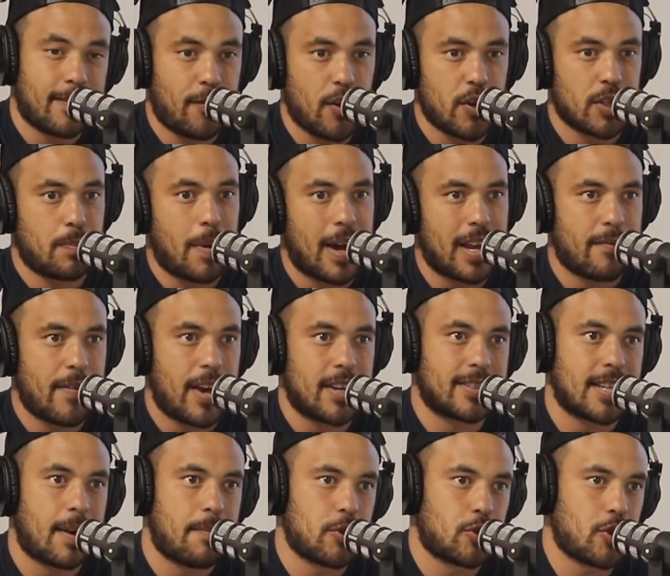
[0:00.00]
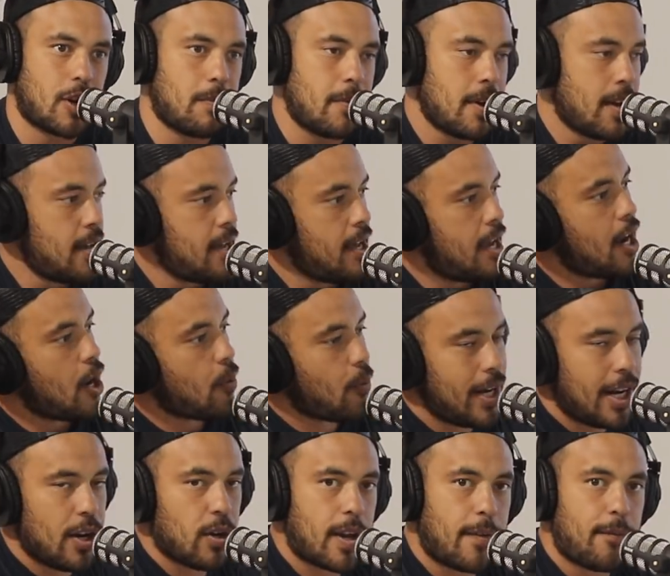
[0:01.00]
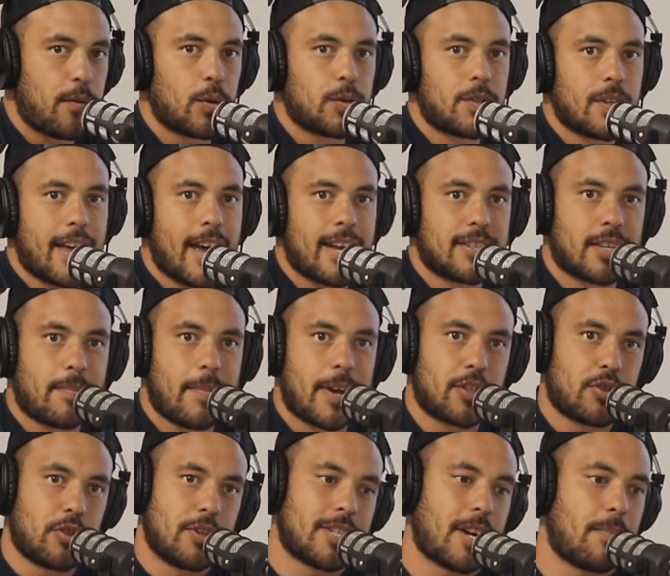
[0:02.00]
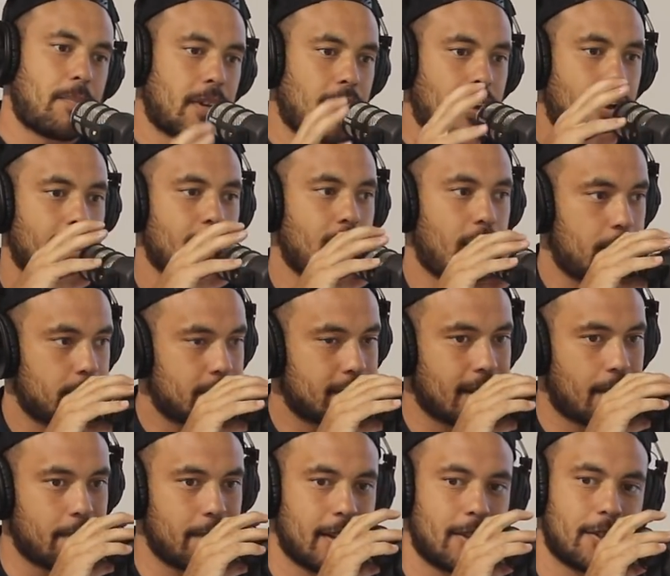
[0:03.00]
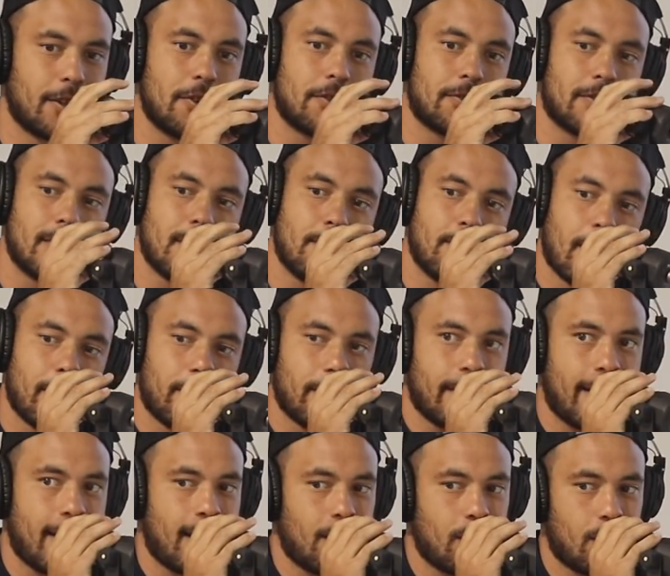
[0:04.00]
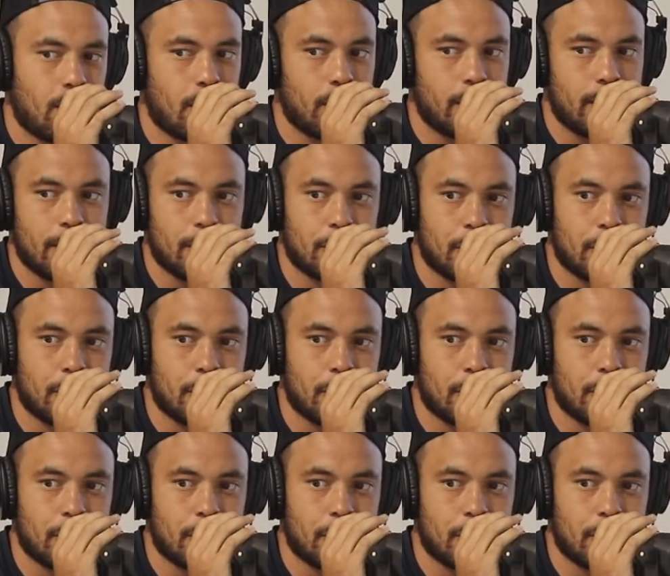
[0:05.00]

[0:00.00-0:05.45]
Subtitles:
the first part of our summer drop. Really looking forward to that, so make sure you jump online, cop something doozy. But for now, roll the